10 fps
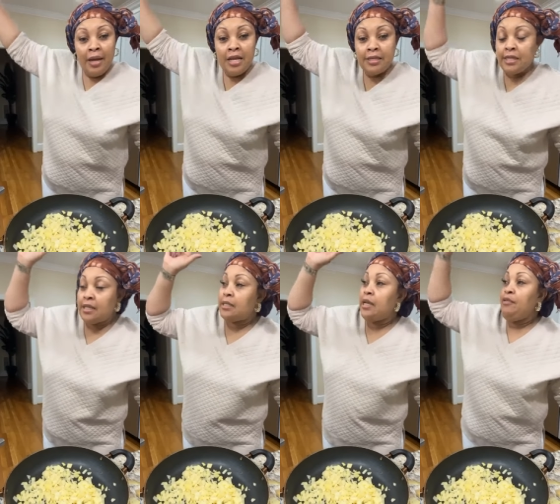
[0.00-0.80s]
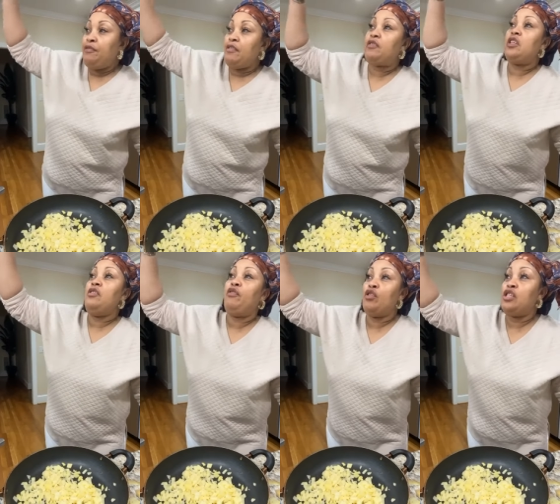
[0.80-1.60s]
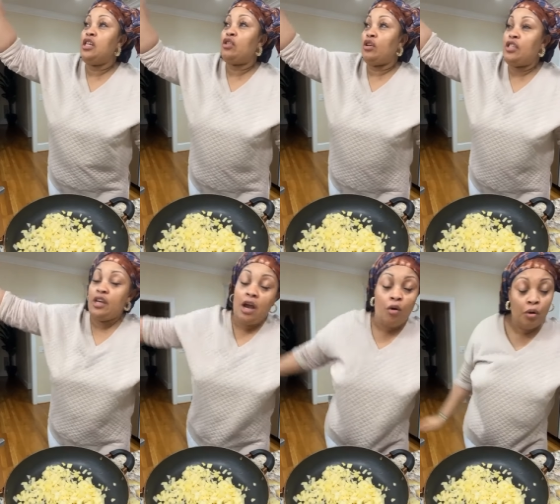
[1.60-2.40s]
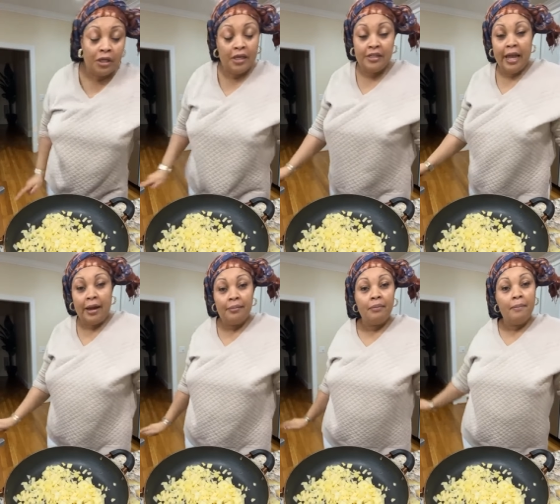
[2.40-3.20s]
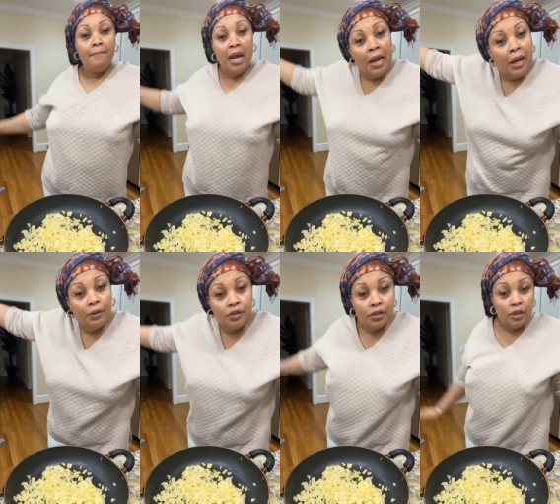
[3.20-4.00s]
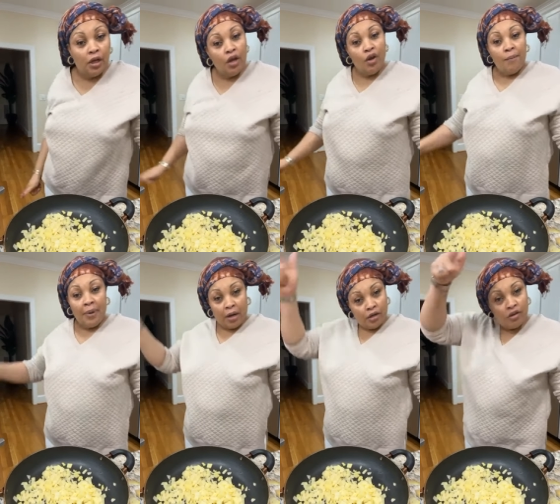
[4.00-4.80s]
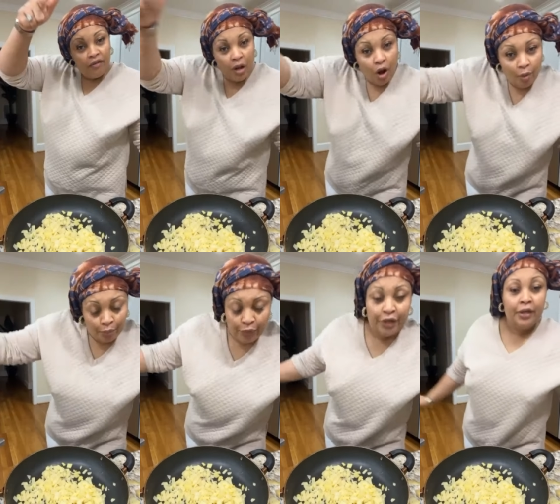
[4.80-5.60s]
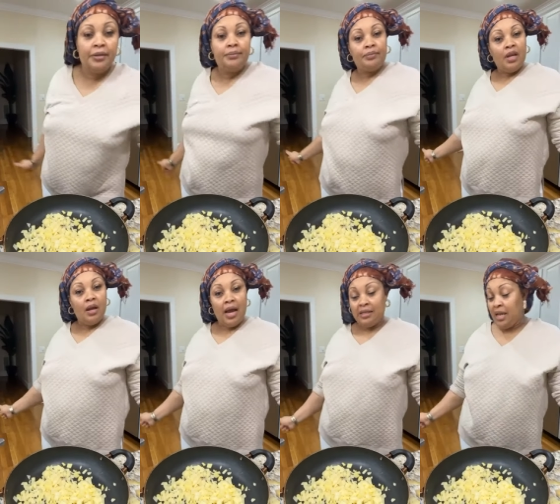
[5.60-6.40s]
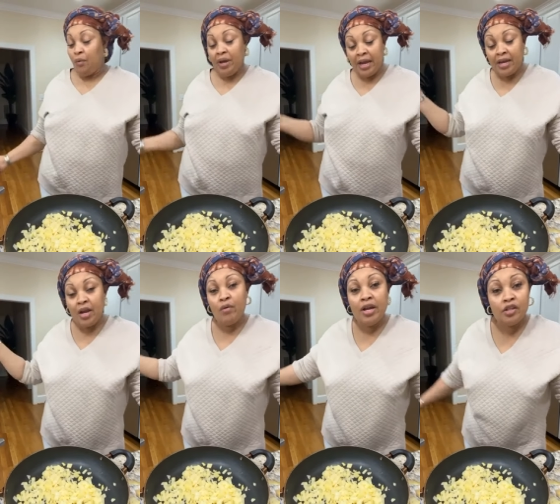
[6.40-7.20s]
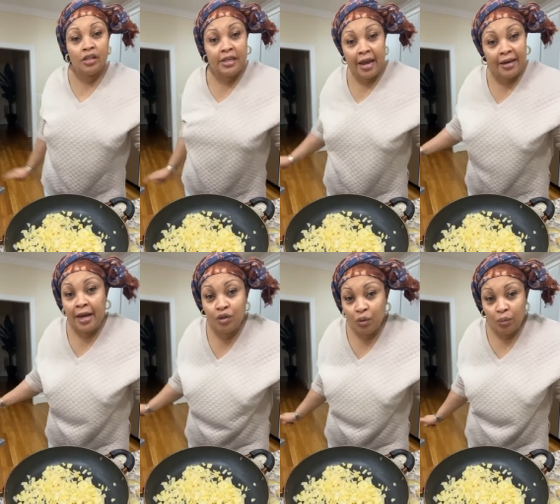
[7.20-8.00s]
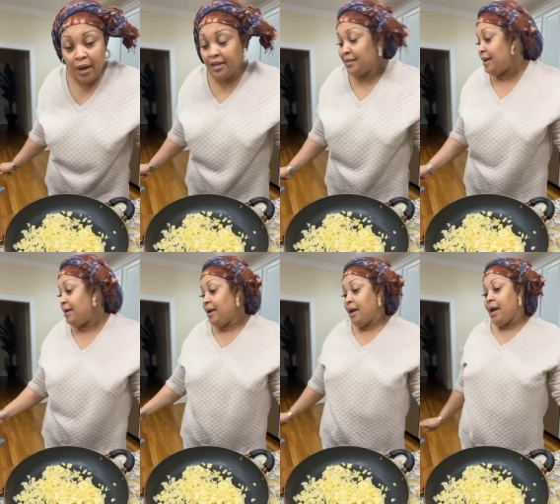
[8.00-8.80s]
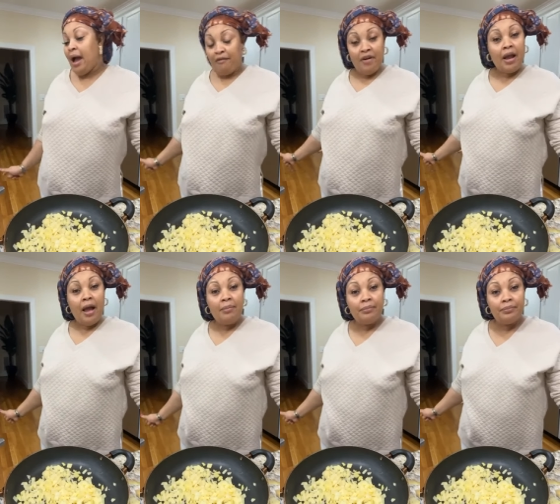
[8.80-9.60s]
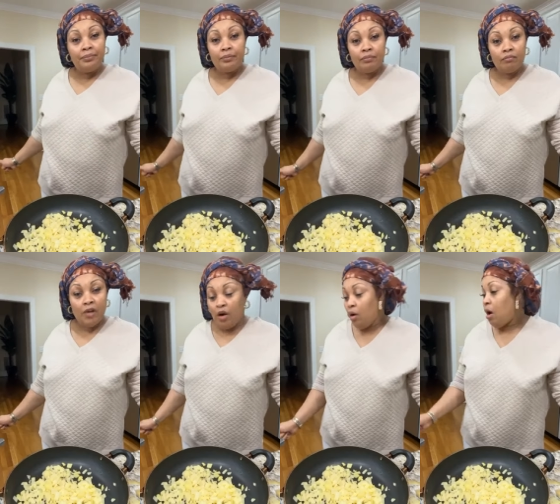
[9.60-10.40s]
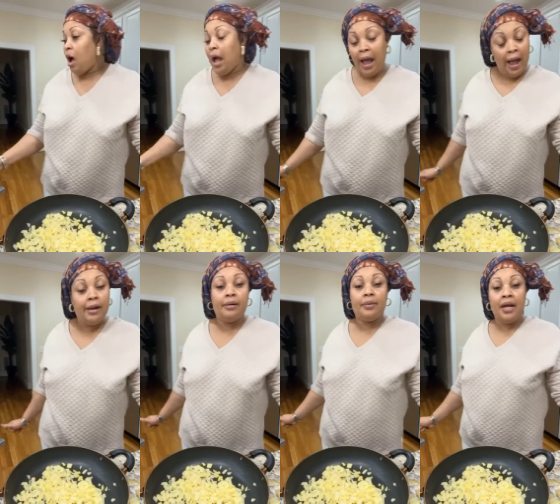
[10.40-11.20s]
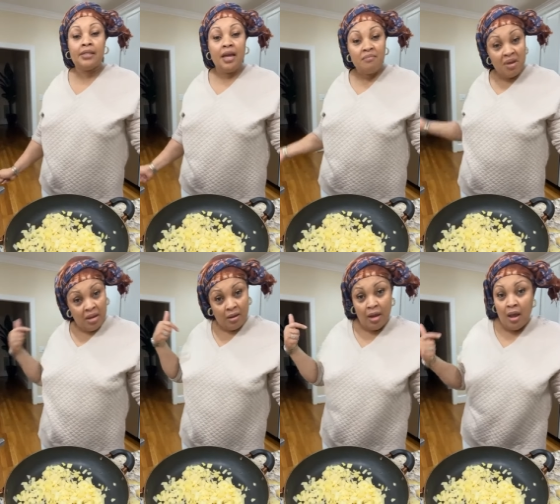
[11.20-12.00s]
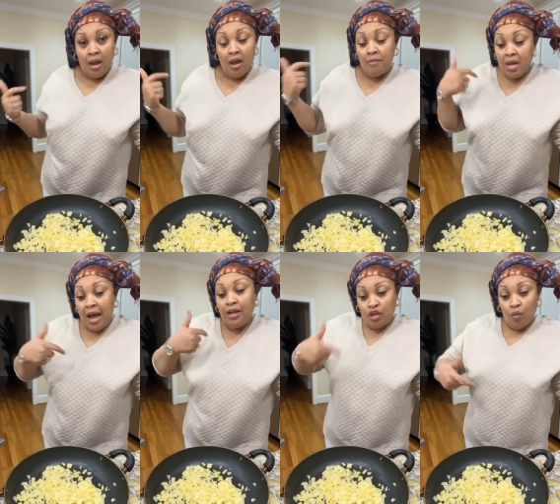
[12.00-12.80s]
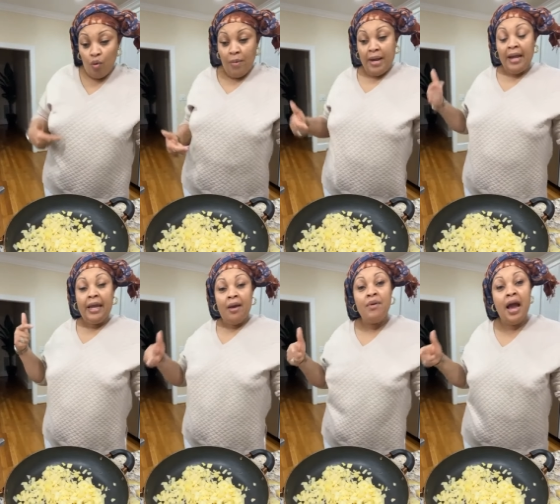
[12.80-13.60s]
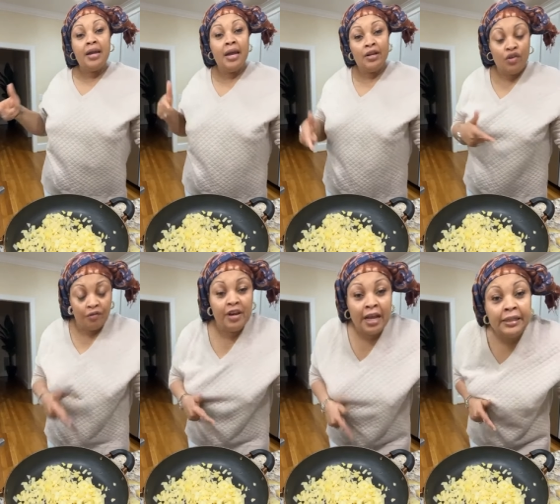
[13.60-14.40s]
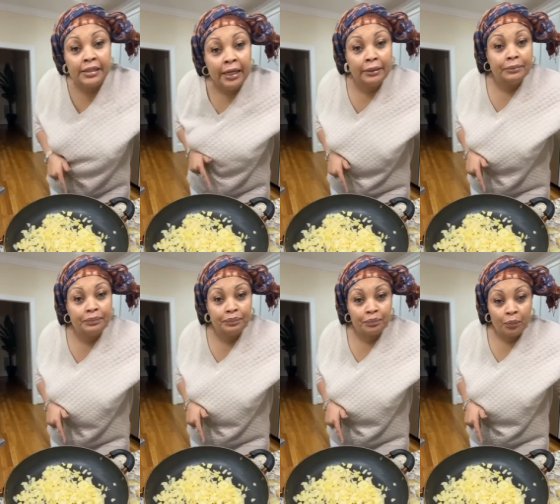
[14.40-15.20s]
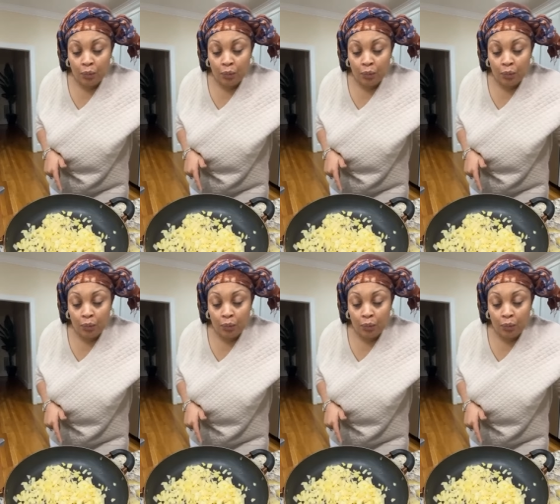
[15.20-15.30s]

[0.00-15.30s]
How many 16, 15, 14, 13 year old kids there? Millions because of the upbringing. I said, we, they didn't raise us like that, too. Oh. I said, Africa, they don't, ah, uh ah. -uh. I said, me, me as a woman, I came here at the age of 19.